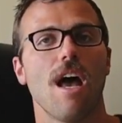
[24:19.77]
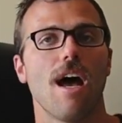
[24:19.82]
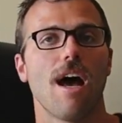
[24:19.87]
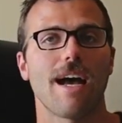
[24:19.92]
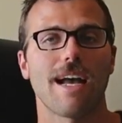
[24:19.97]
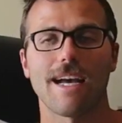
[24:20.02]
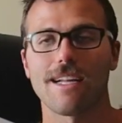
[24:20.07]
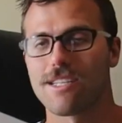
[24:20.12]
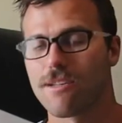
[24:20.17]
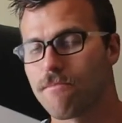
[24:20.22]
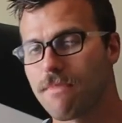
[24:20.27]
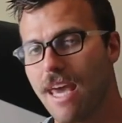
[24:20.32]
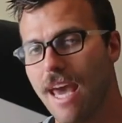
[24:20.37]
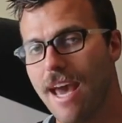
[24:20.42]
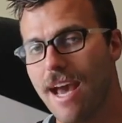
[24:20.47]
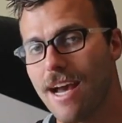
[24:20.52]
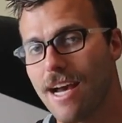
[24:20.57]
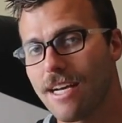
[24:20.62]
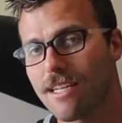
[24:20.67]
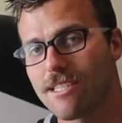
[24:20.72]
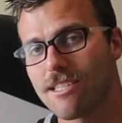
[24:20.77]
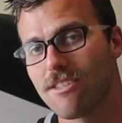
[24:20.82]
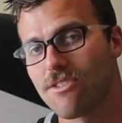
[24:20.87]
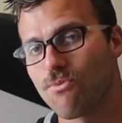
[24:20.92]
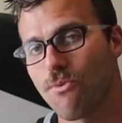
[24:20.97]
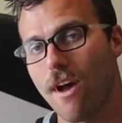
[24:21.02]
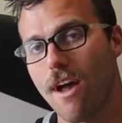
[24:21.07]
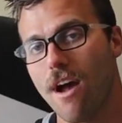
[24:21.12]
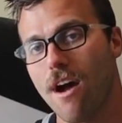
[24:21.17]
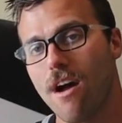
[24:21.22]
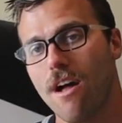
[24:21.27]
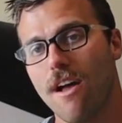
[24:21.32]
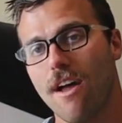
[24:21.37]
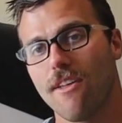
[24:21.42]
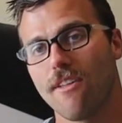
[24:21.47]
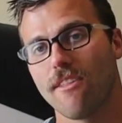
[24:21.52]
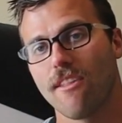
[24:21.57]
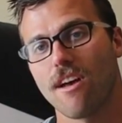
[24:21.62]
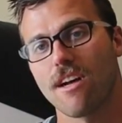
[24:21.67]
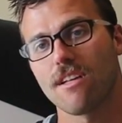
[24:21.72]
I got some gas as well,
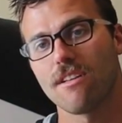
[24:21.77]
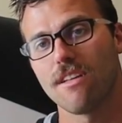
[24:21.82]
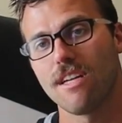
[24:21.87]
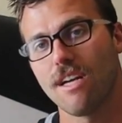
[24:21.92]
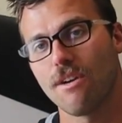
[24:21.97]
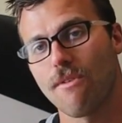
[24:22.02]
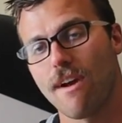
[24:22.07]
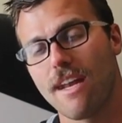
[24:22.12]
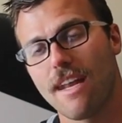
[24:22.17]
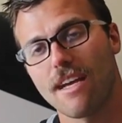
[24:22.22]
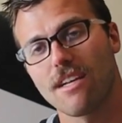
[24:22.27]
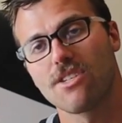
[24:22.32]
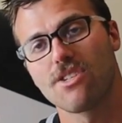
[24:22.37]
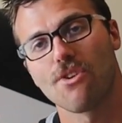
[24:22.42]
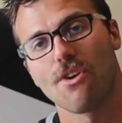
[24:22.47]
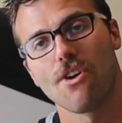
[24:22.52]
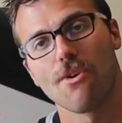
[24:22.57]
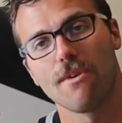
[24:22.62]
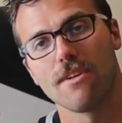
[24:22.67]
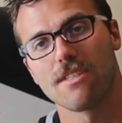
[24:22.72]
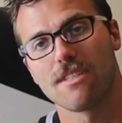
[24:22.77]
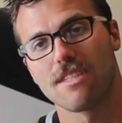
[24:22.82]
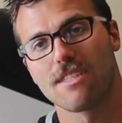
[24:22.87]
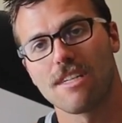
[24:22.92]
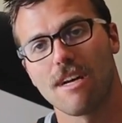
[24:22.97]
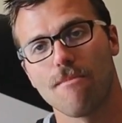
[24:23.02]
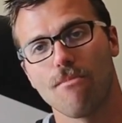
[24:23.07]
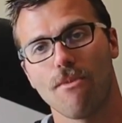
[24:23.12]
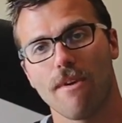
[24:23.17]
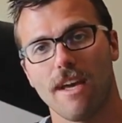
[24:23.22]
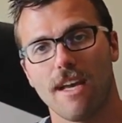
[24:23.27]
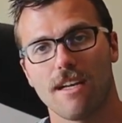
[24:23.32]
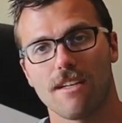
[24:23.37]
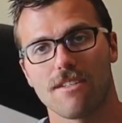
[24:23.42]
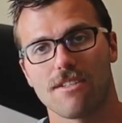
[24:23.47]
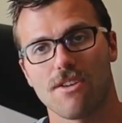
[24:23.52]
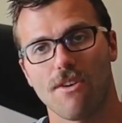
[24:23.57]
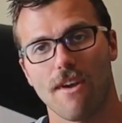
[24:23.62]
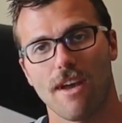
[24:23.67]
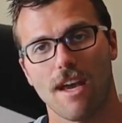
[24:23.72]
and luckily right next door was a Subway, and
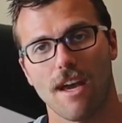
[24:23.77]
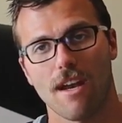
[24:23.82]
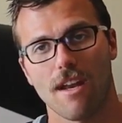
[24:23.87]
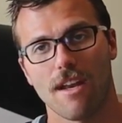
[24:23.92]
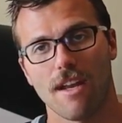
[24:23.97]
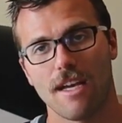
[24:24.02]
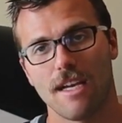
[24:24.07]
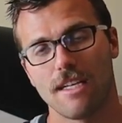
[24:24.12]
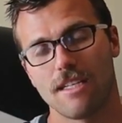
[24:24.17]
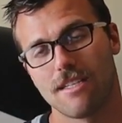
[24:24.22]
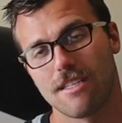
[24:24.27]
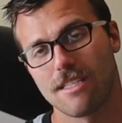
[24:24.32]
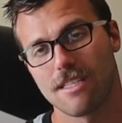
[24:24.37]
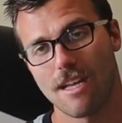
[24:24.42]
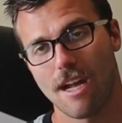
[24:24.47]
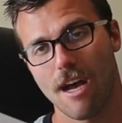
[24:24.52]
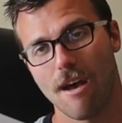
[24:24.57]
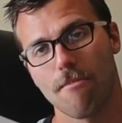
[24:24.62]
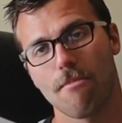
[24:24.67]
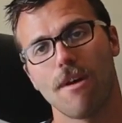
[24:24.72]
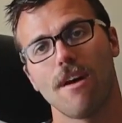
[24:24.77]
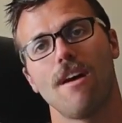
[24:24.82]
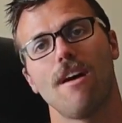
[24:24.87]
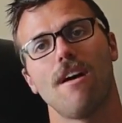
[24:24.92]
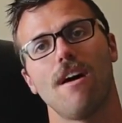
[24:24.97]
so I got a nice sub,